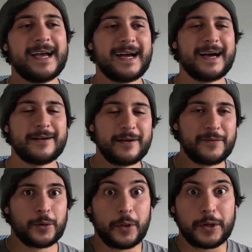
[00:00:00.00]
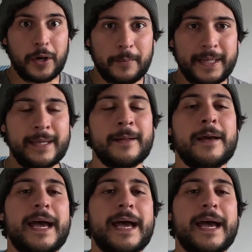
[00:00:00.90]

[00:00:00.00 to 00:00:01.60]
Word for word: Uh, I don't know if you call it comedy.